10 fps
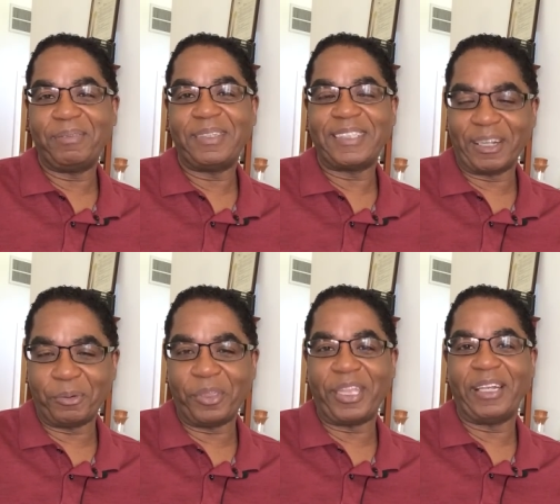Stick
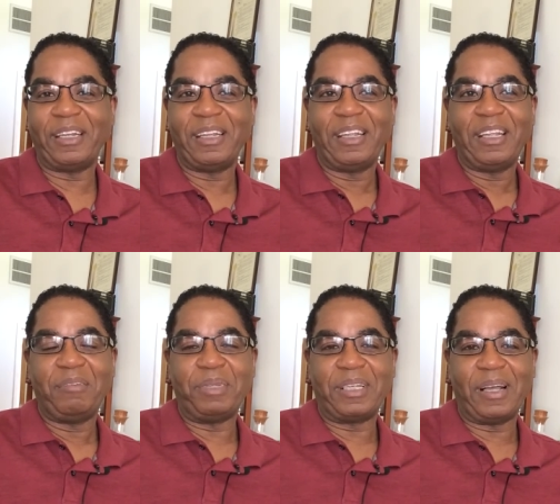with it
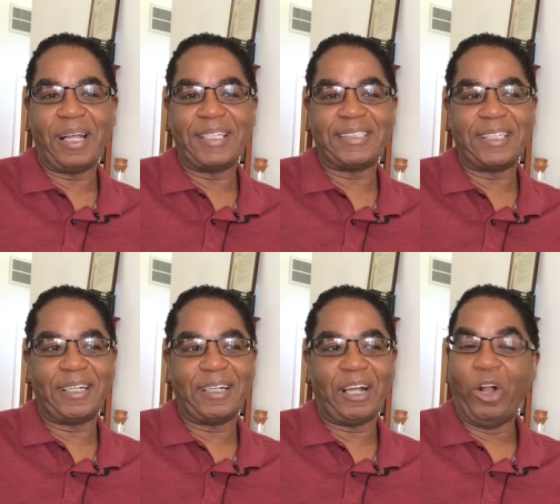because
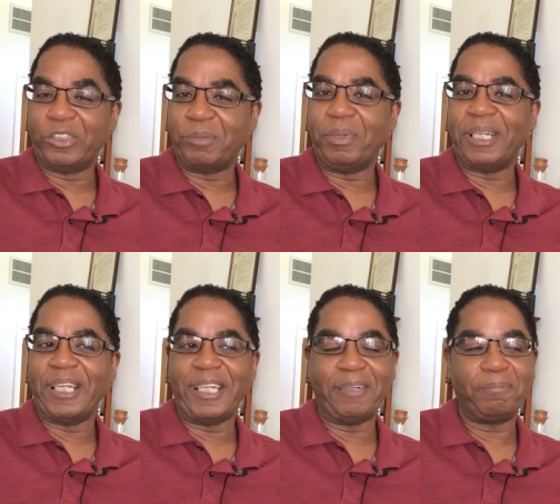uh,
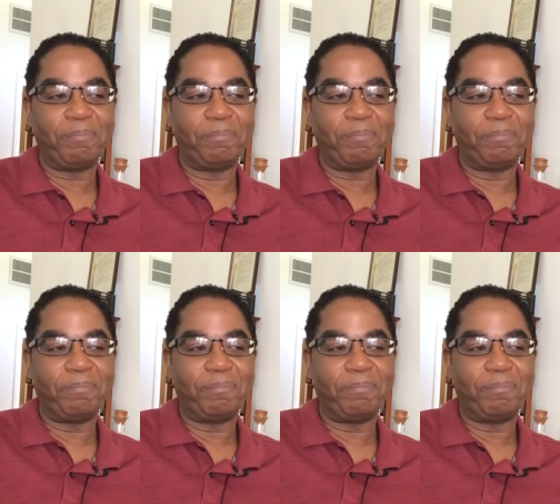ultimately